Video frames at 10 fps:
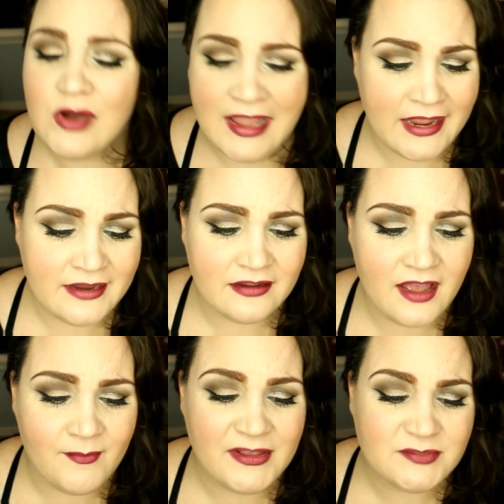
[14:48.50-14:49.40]
and
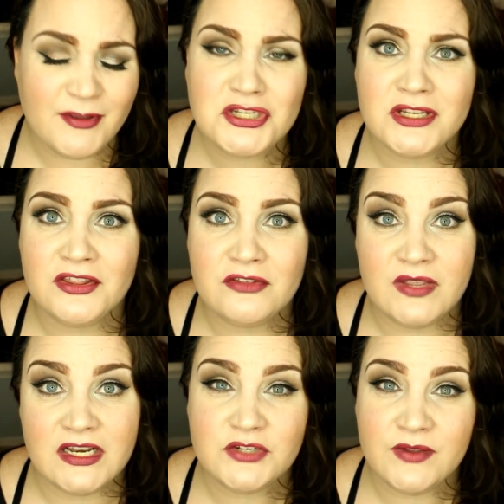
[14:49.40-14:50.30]
um, especially on the
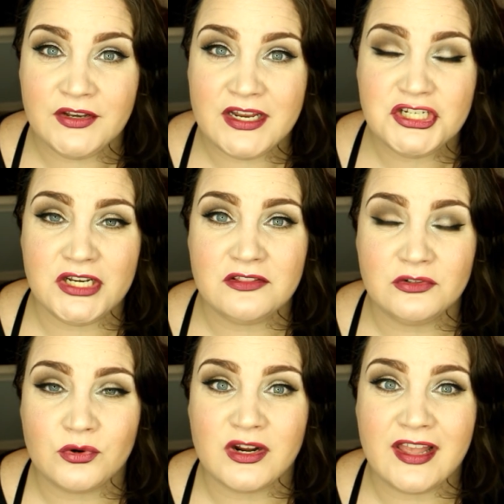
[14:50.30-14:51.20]
Vanish Foundation and
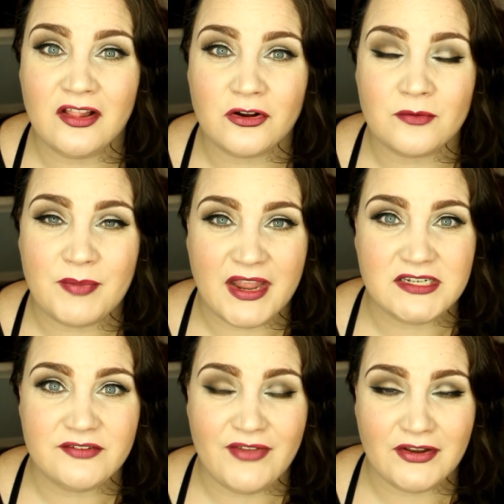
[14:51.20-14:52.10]
the Laura Geller
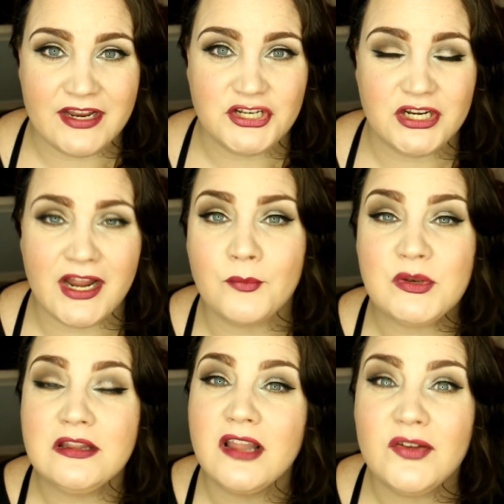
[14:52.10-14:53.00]
Baked Foundation, I
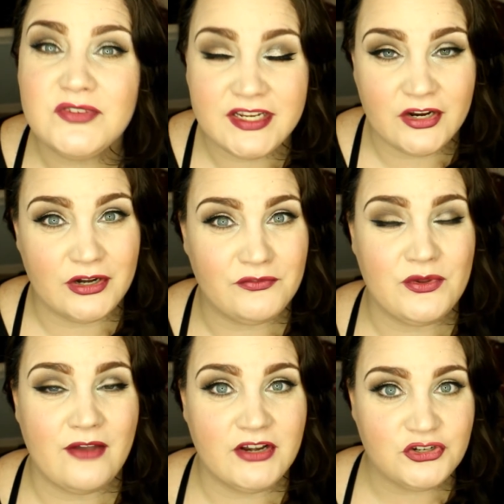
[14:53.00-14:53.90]
would love to hear it if
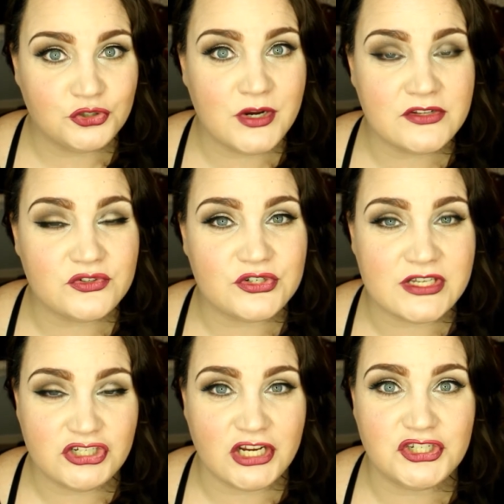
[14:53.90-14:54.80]
you have any tricks or
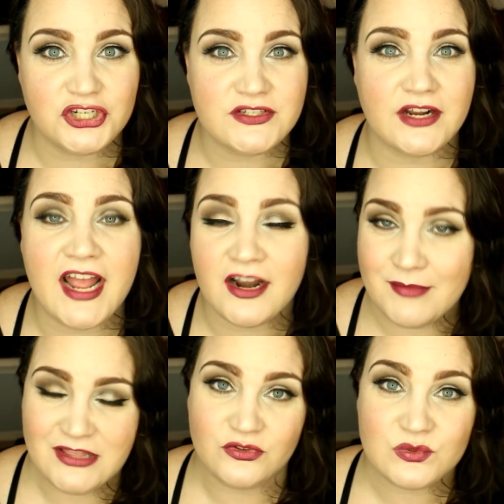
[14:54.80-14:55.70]
suggestions on how to
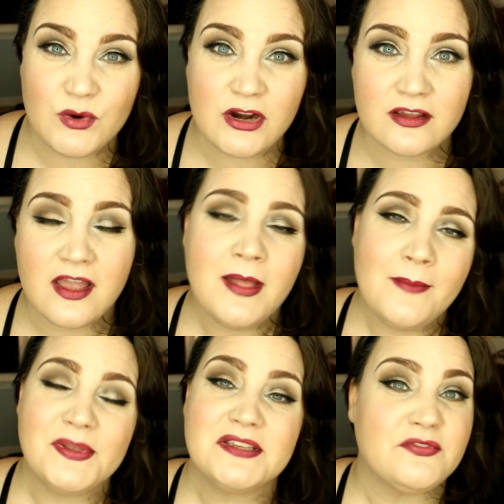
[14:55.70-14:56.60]
make those work,
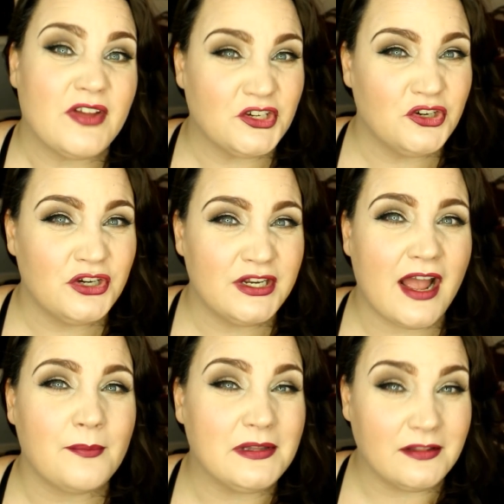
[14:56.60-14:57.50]
because if I could,
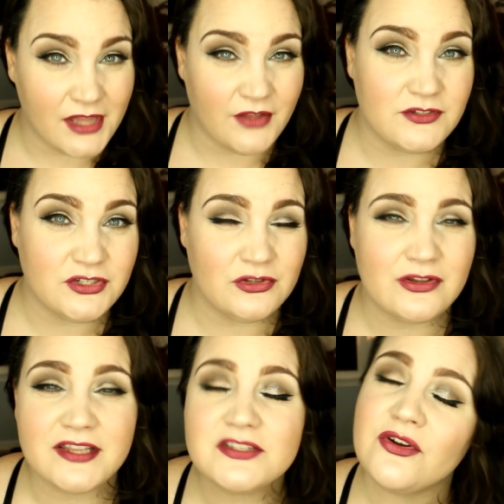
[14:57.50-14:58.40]
I would love to. You
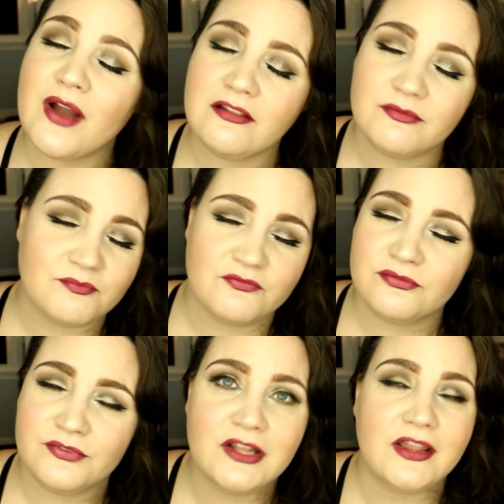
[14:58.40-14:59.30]
guys know I
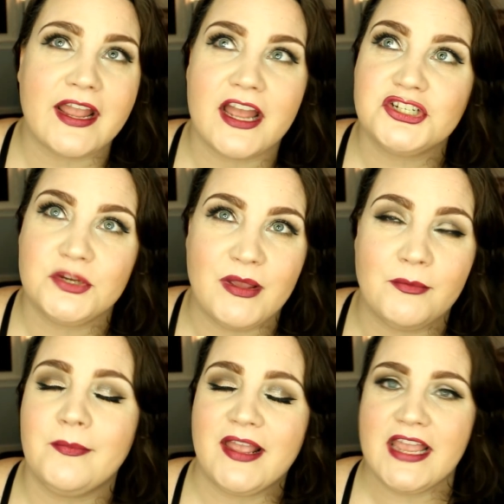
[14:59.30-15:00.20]
feel like I should be
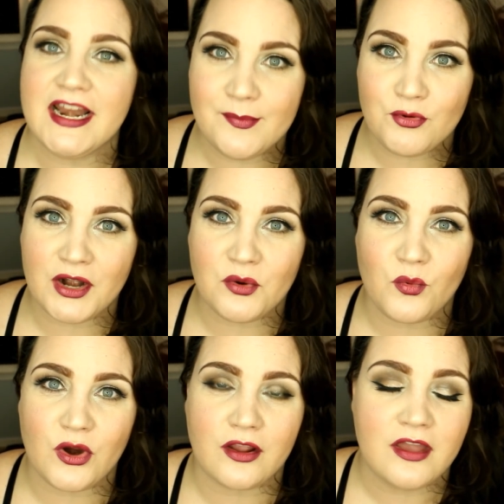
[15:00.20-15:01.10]
able to make any product
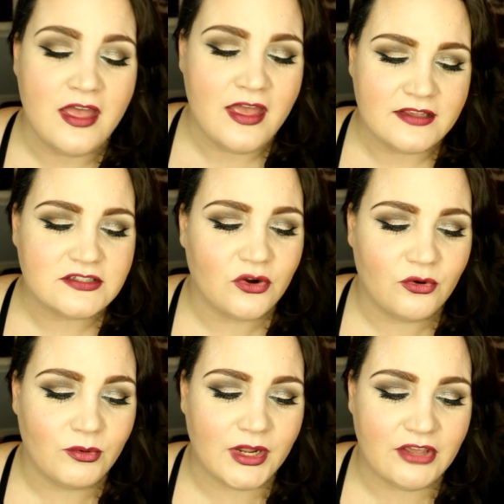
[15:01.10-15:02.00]
work.
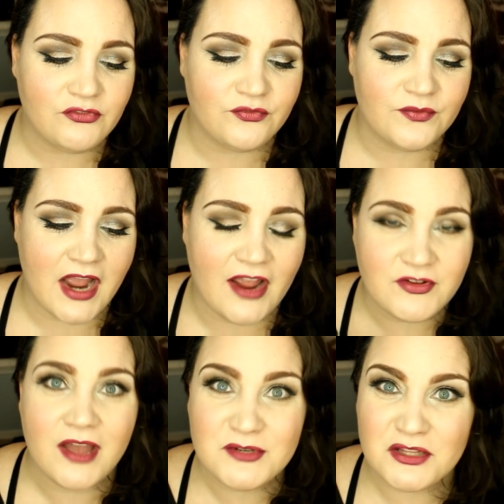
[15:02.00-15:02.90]
So if
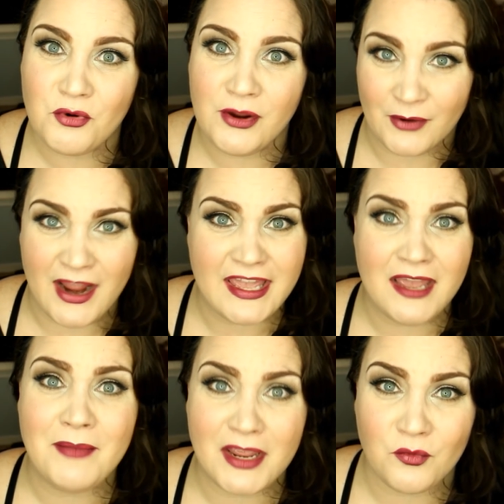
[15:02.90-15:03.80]
I've come to the point where I
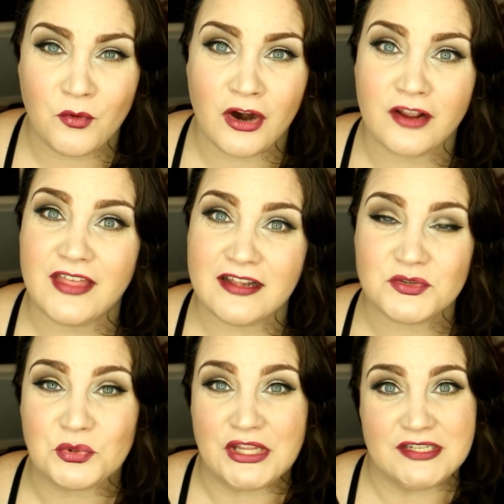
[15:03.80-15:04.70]
can't make it work,
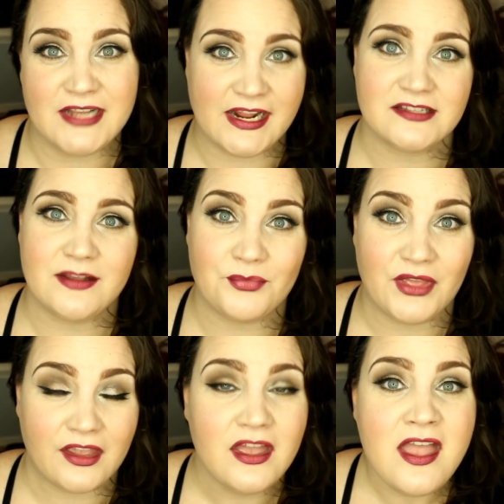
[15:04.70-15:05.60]
that's really saying
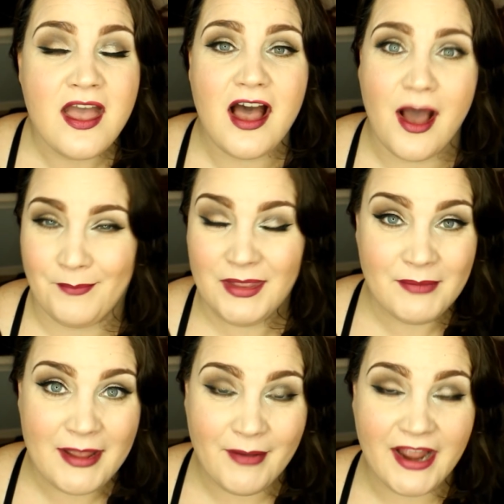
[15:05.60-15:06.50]
something um, in
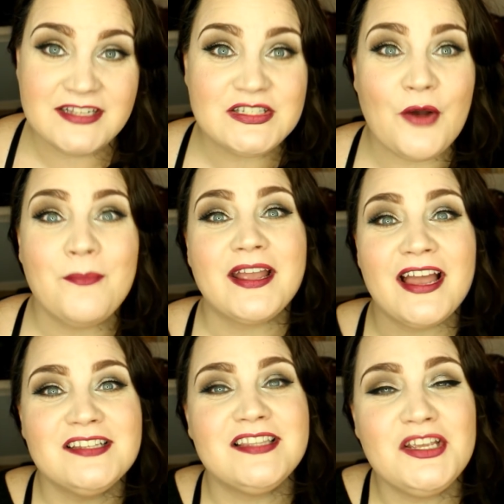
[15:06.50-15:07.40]
my mind. So, but
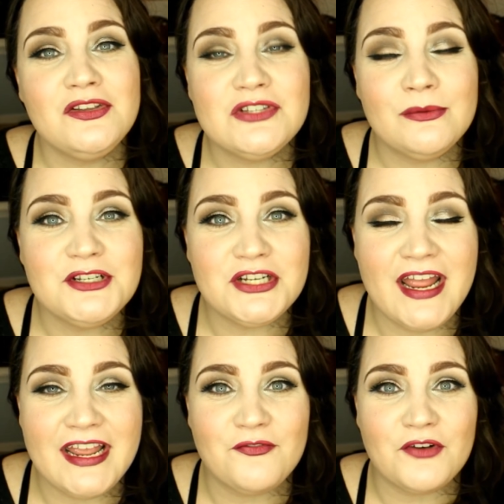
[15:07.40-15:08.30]
guys, thank you so much for
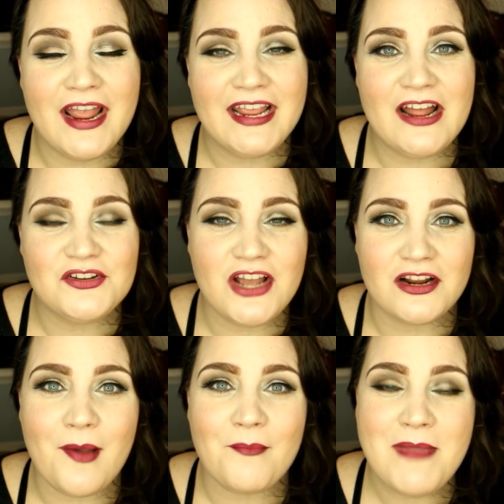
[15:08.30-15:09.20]
hanging out and
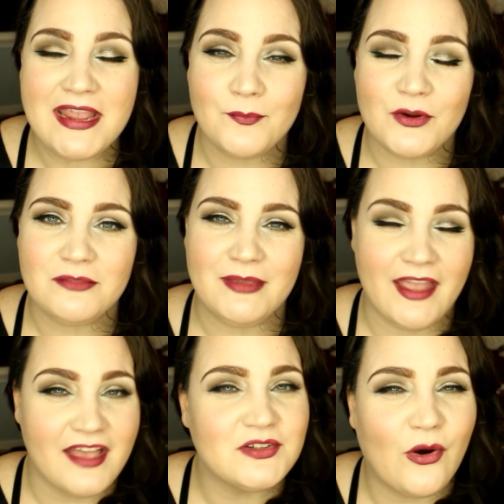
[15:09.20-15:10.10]
talking about makeup with
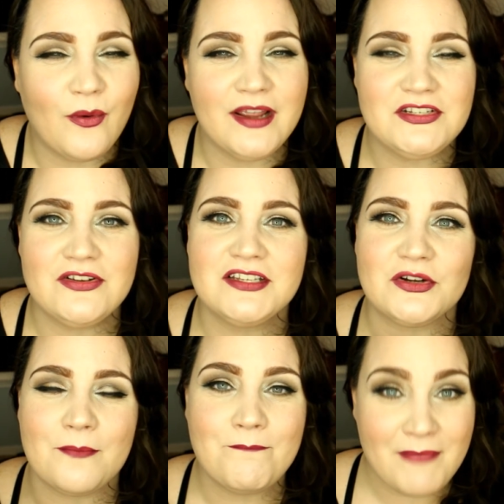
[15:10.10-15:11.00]
me. As always, you guys
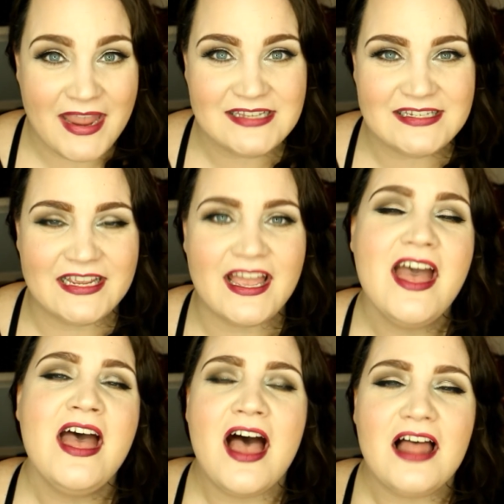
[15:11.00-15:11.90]
are amazing.
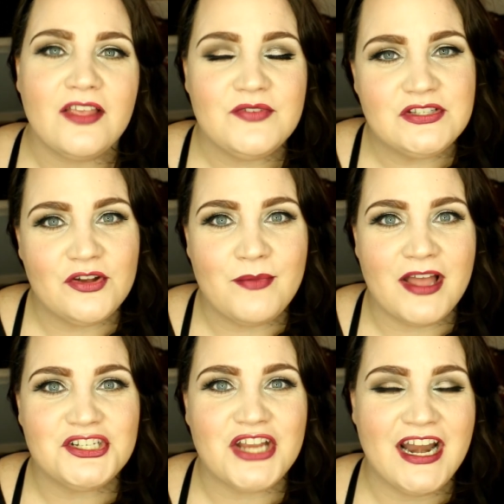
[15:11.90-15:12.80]
I love you so
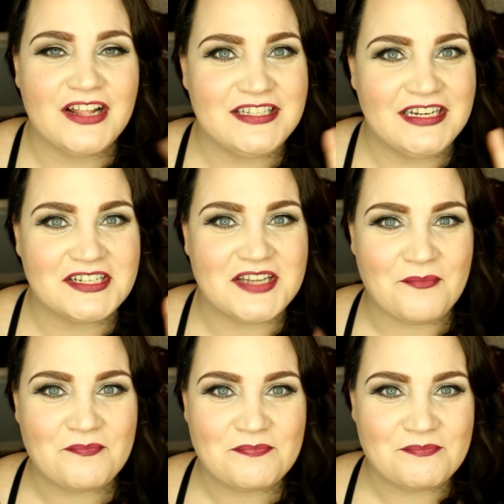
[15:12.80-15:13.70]
much, and I'll see you next
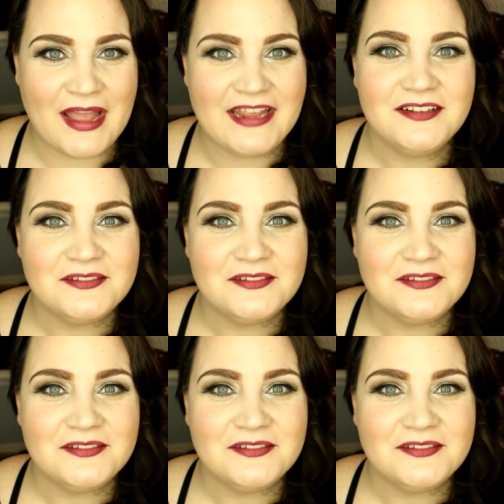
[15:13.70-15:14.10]
time. Bye.